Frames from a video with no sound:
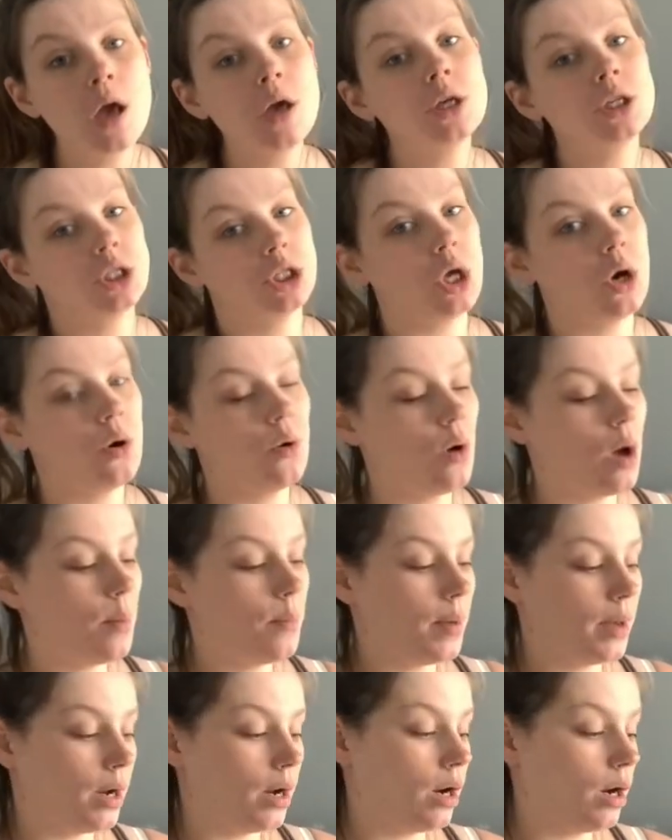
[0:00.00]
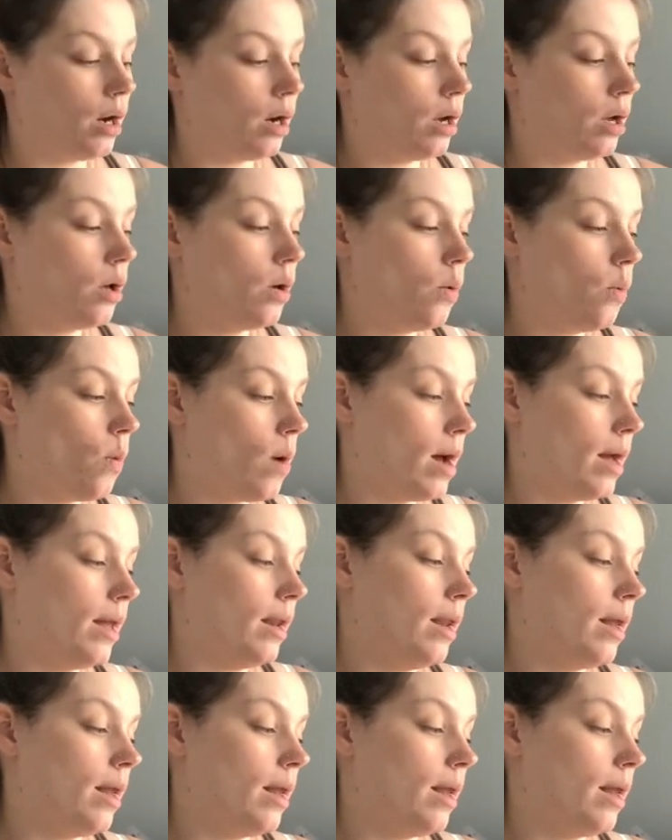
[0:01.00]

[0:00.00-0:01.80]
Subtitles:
So a bigger one,